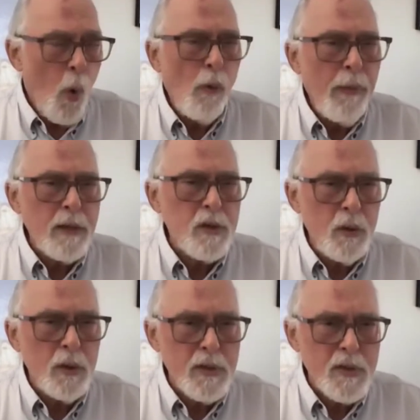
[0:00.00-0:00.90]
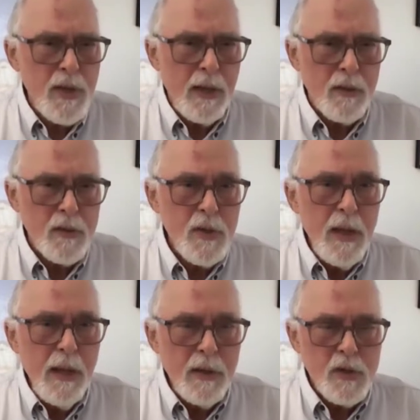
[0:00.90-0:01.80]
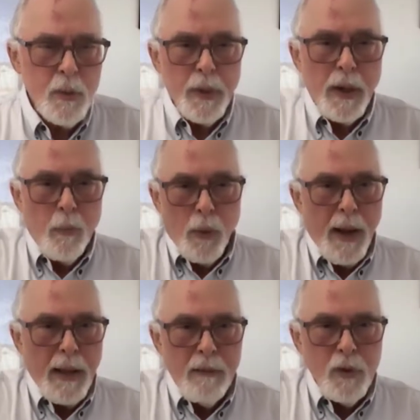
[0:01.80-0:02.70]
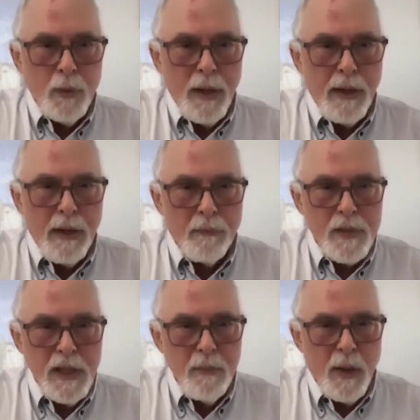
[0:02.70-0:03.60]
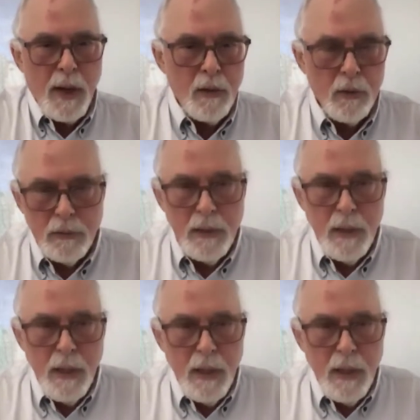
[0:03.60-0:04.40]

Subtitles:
All that token says is that when I give you an NFT, Michael,